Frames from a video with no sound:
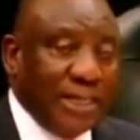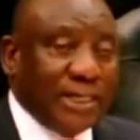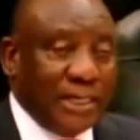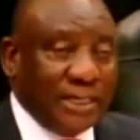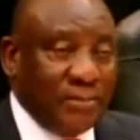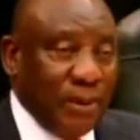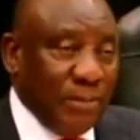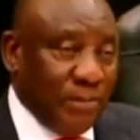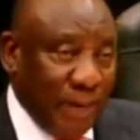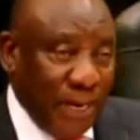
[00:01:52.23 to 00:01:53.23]
it is
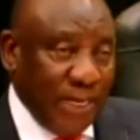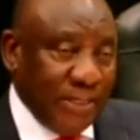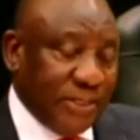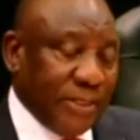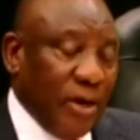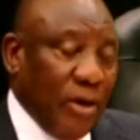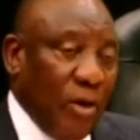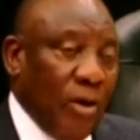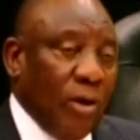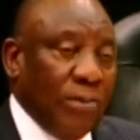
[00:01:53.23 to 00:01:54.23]
being placed
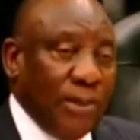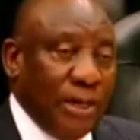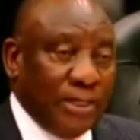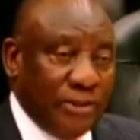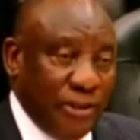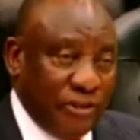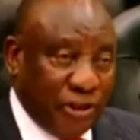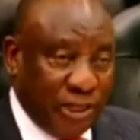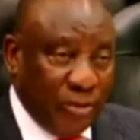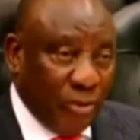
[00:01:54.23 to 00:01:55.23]
on the
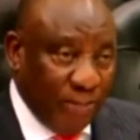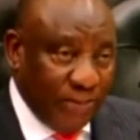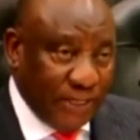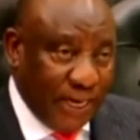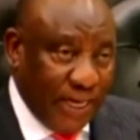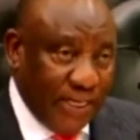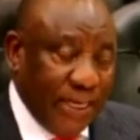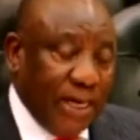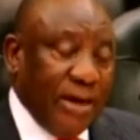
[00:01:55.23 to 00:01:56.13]
Treasury website.